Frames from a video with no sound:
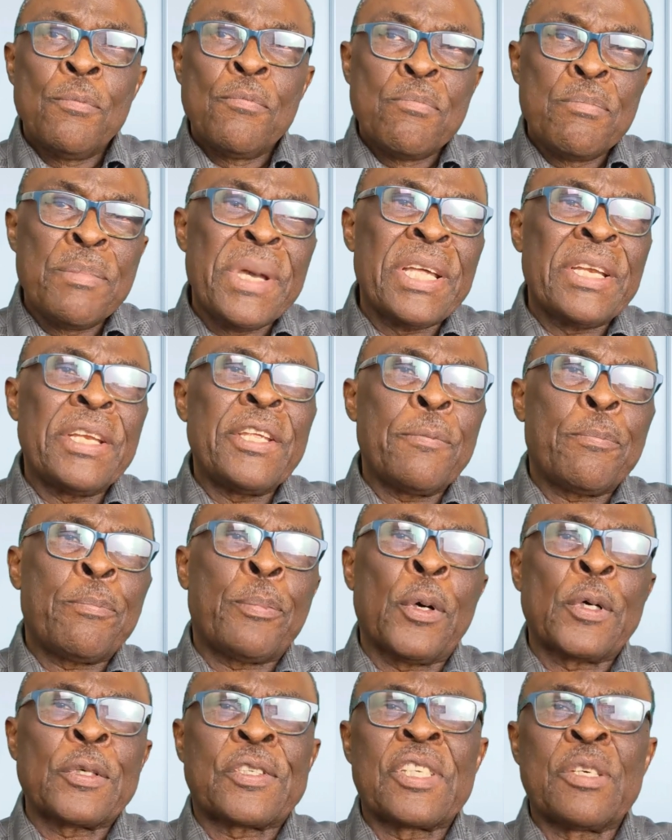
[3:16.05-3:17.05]
many
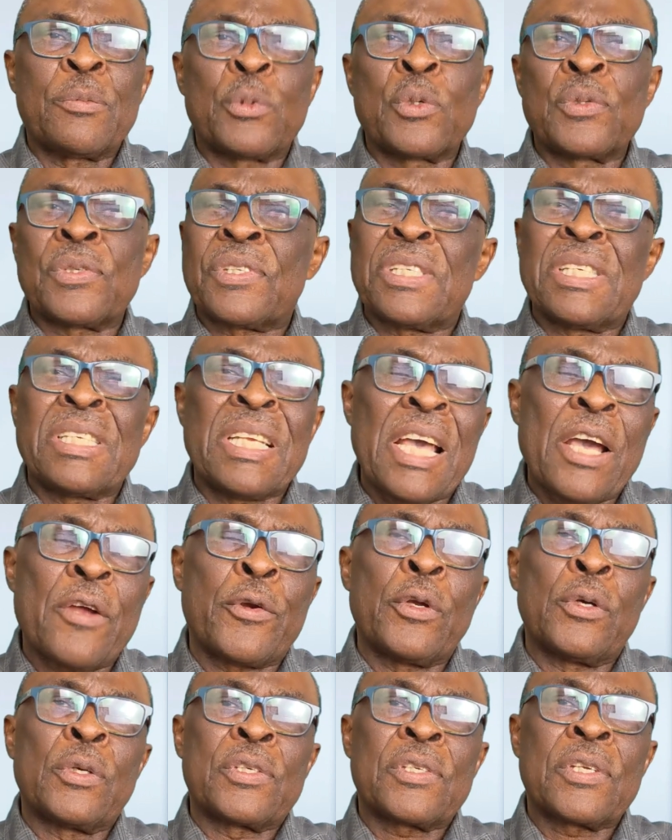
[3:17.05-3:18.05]
possible
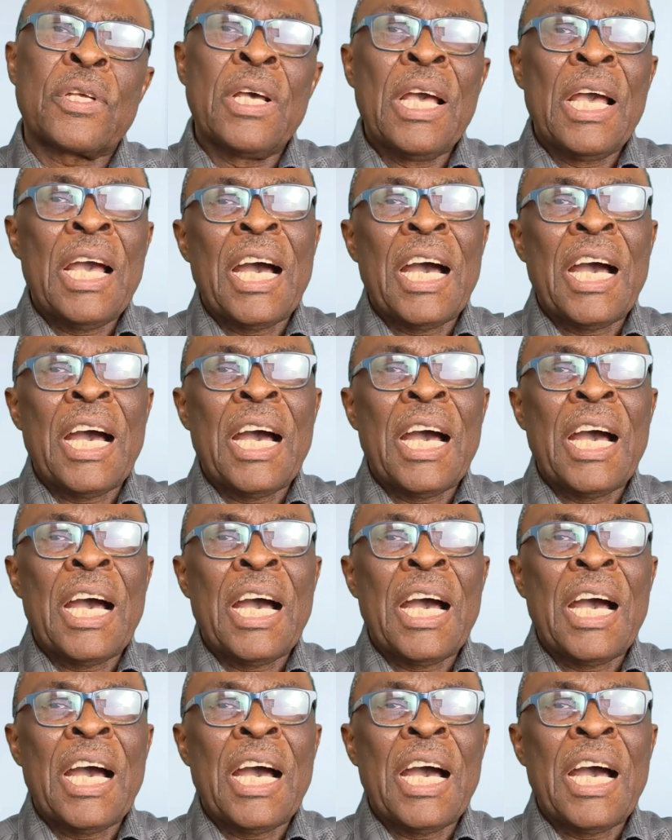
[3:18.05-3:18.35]
scenarios